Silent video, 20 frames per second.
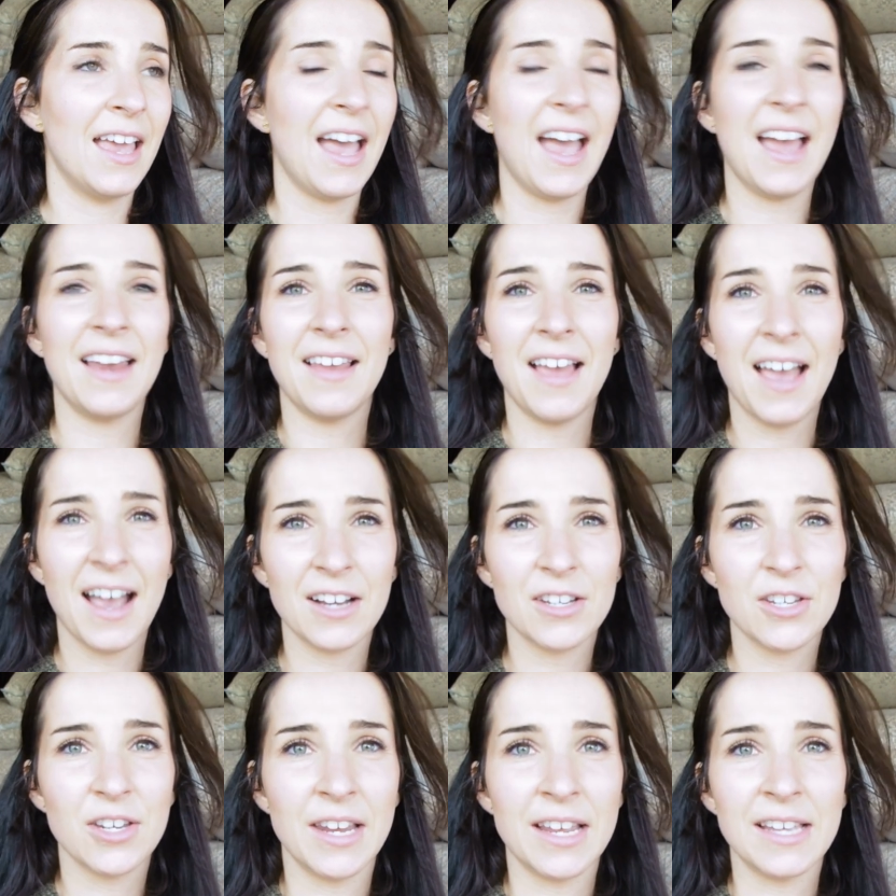and
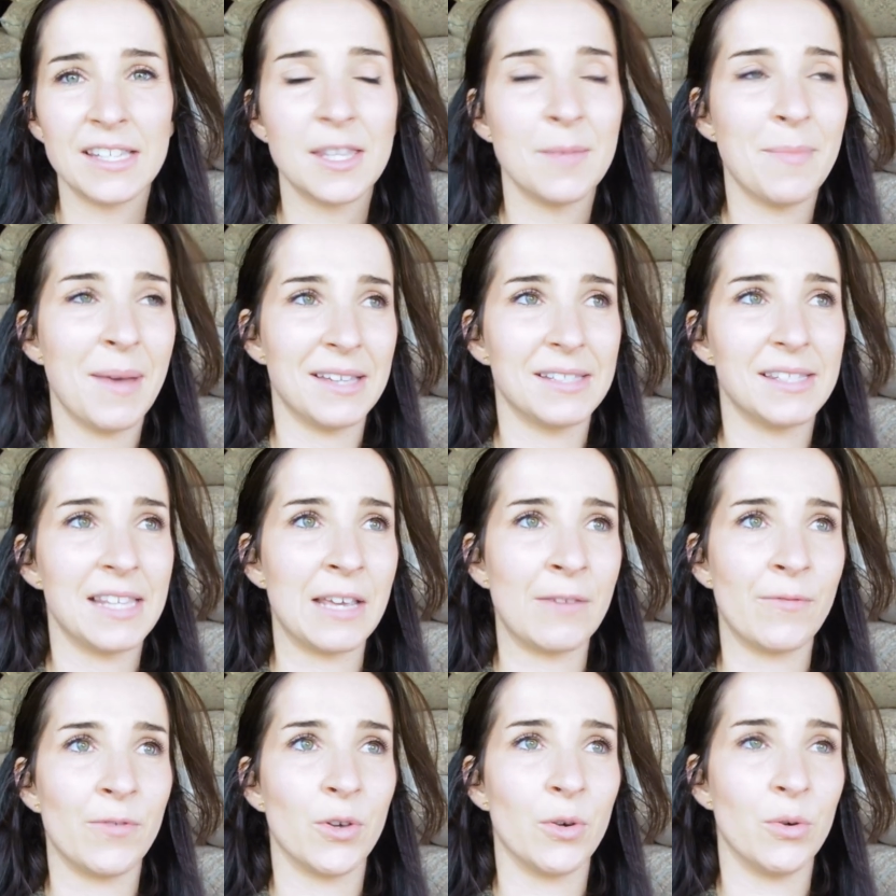actually it's the best
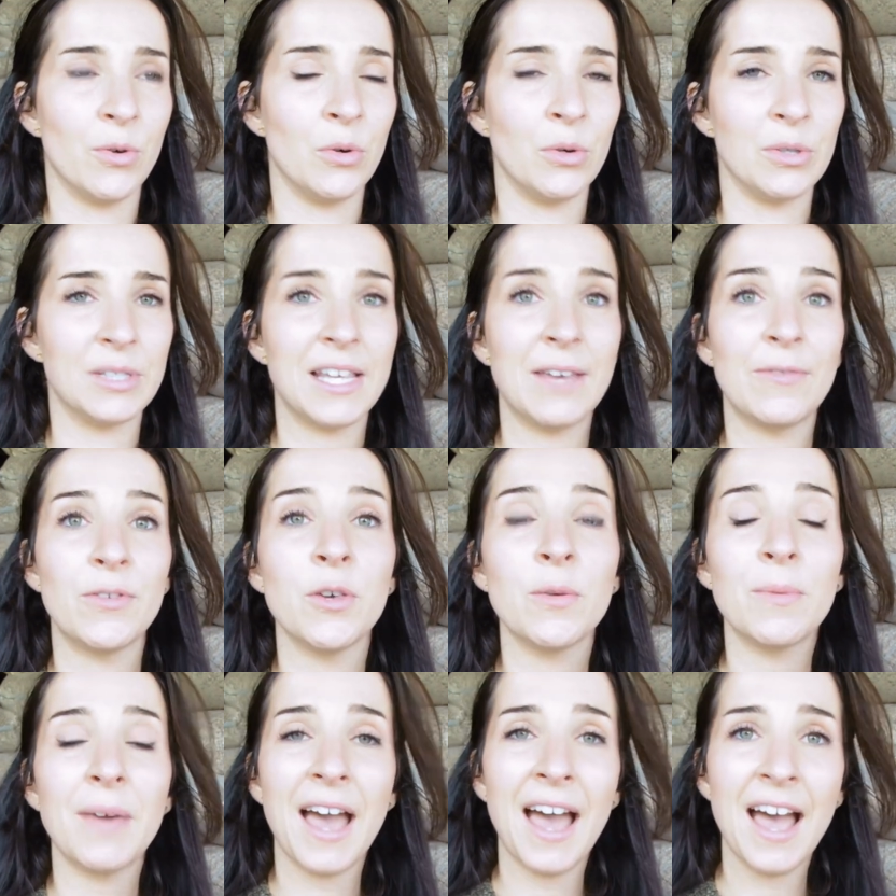thing for your horse if
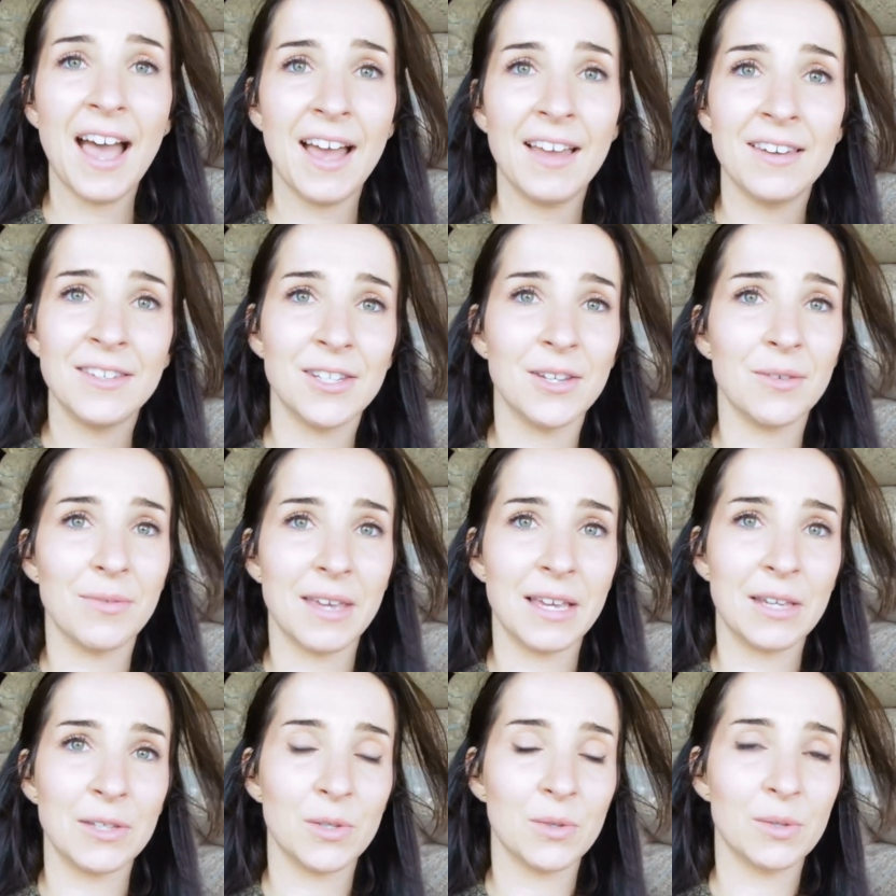you can do
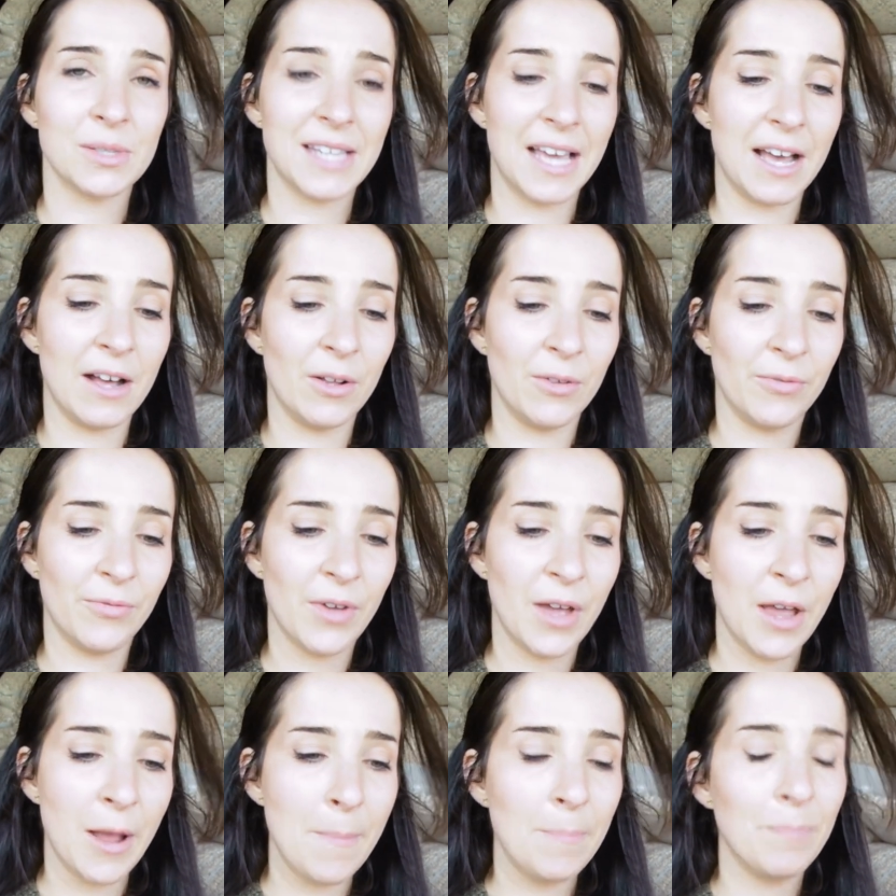things yourself
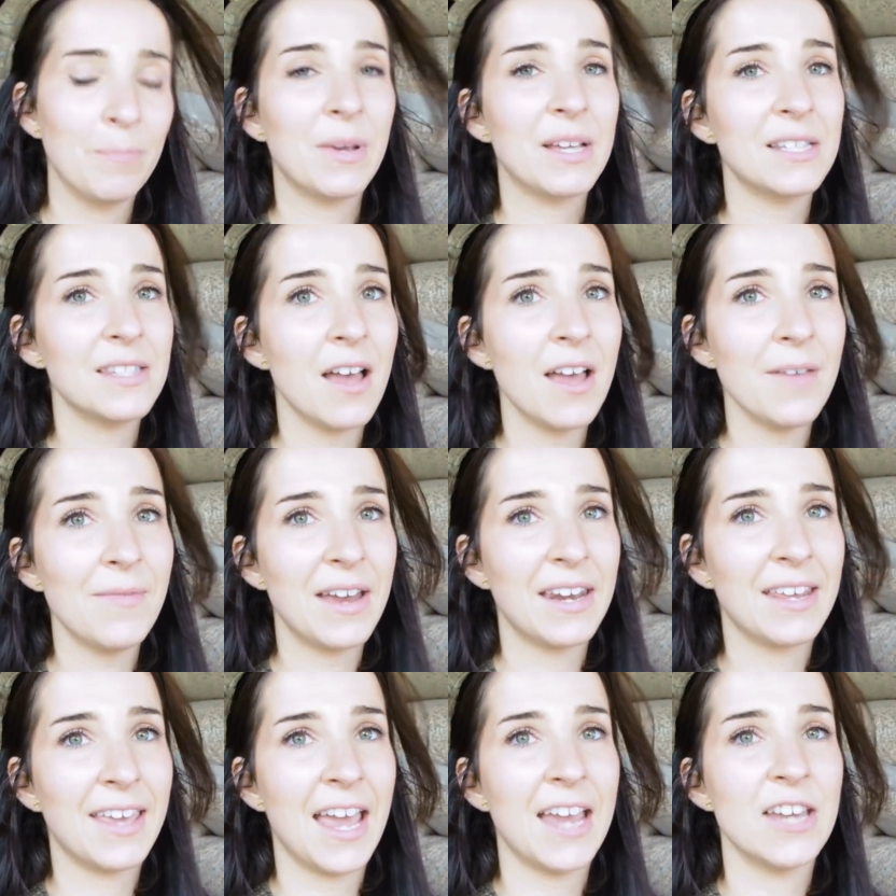because I've
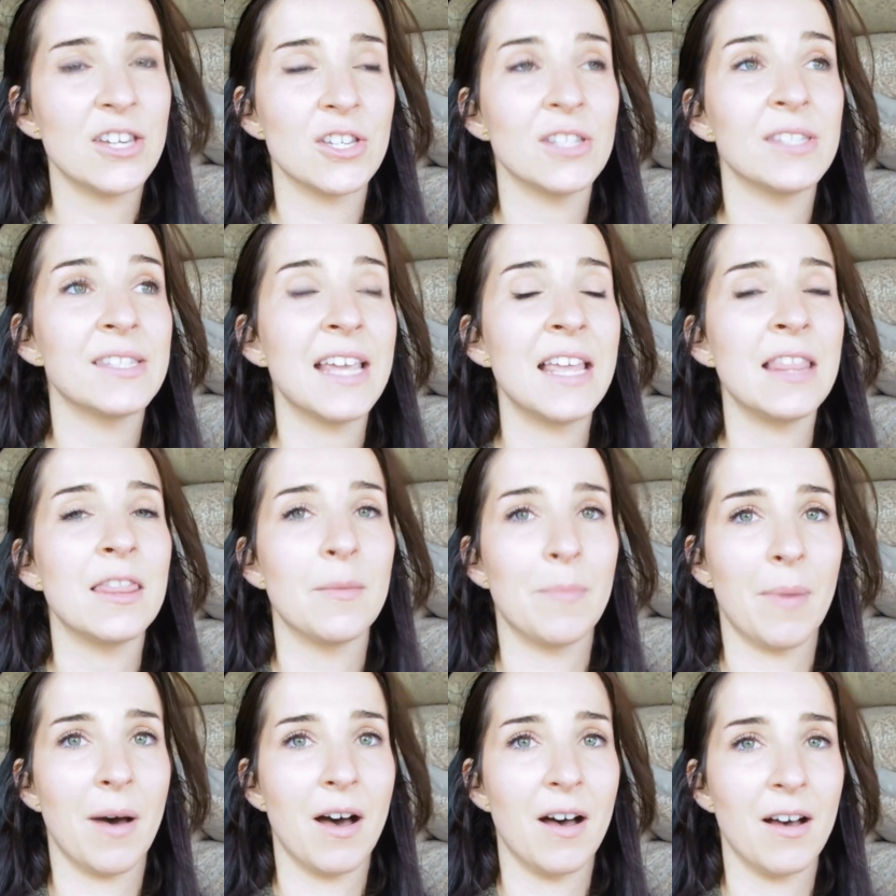had occasions in the
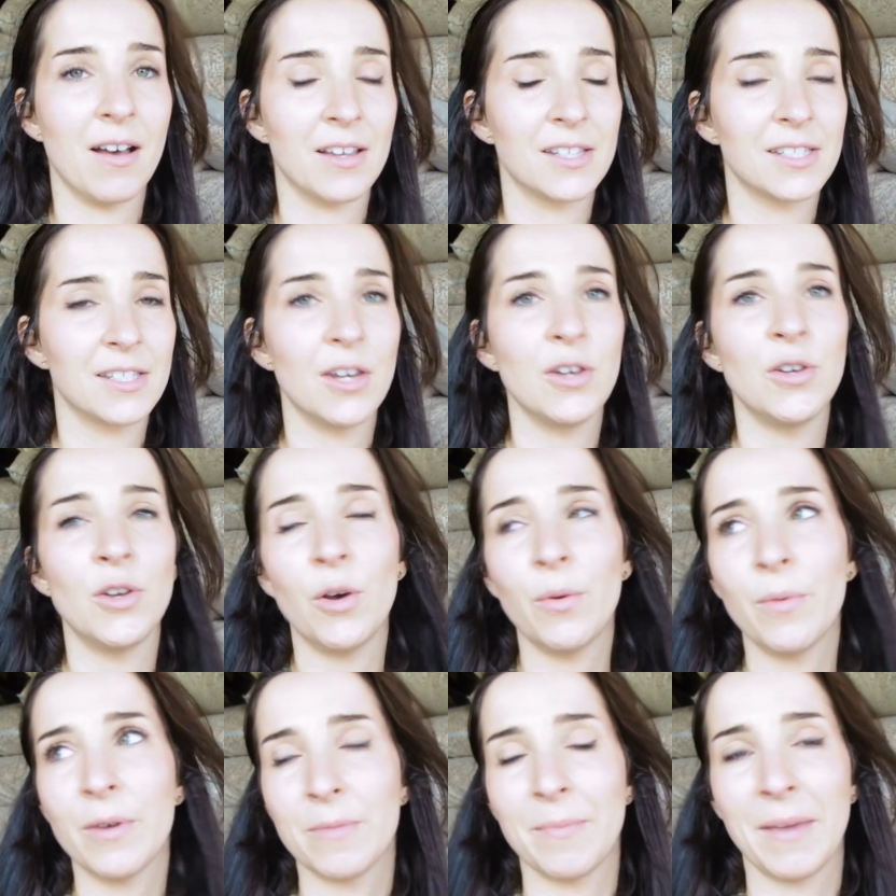past,
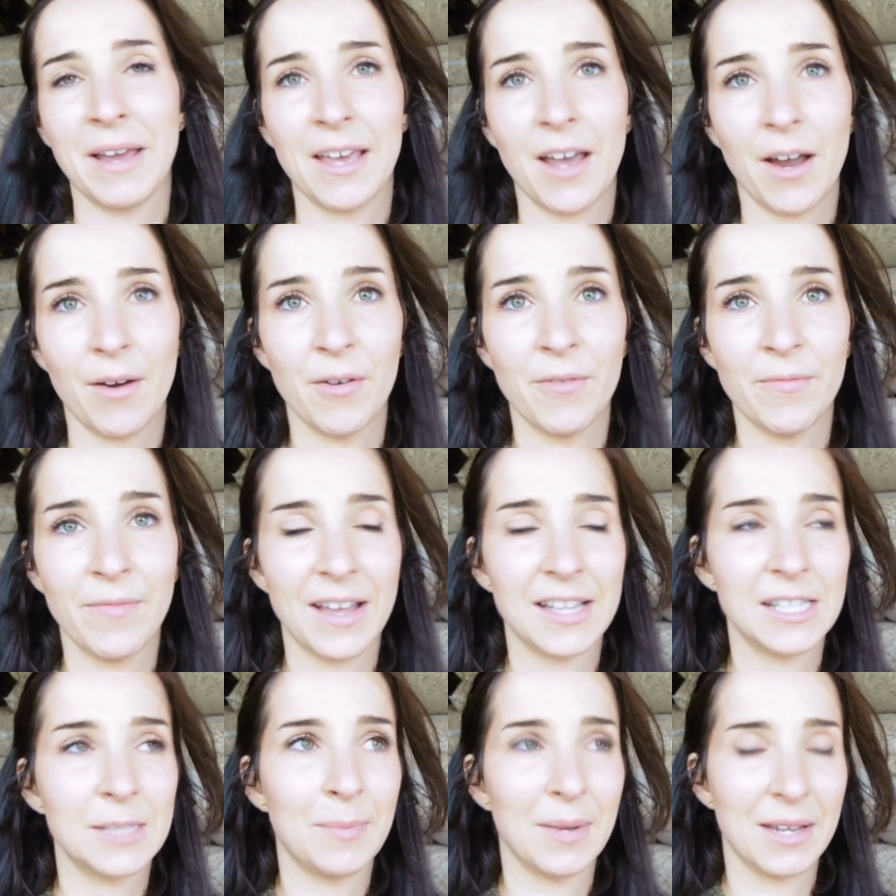not with my current
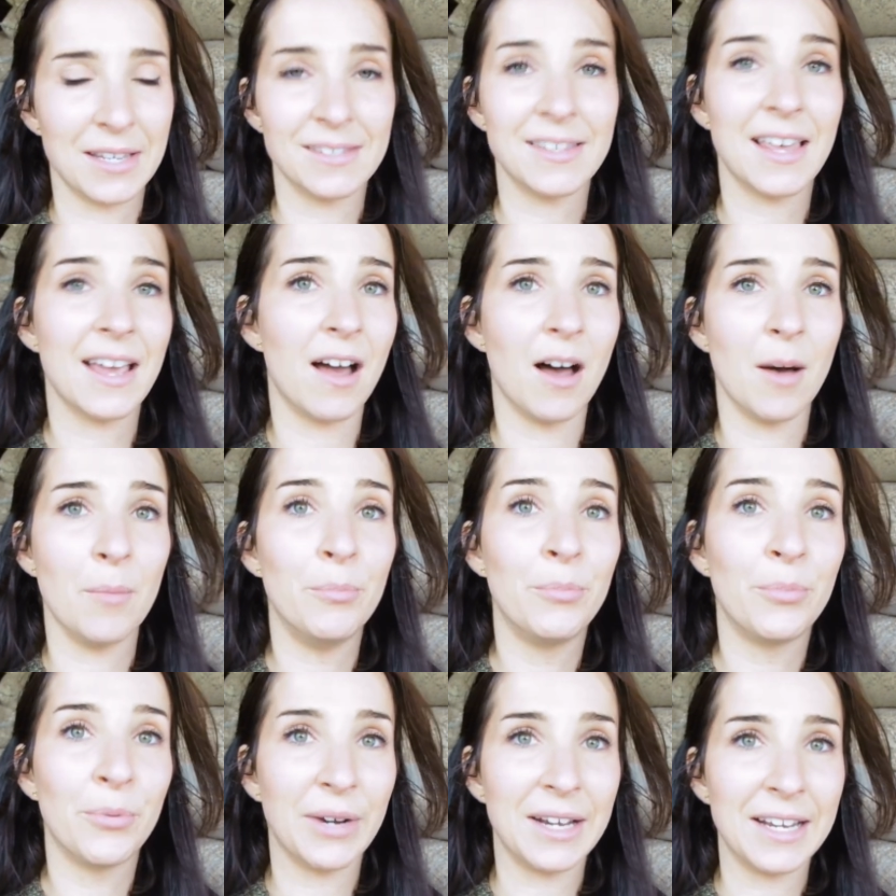vets because they are
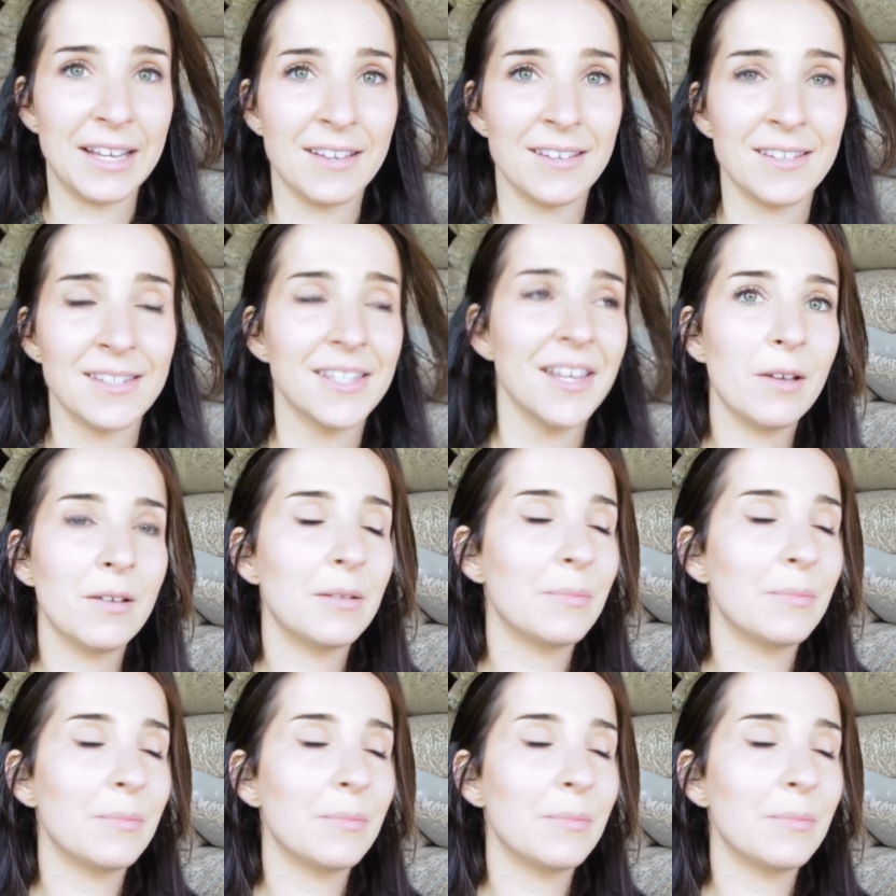brilliant,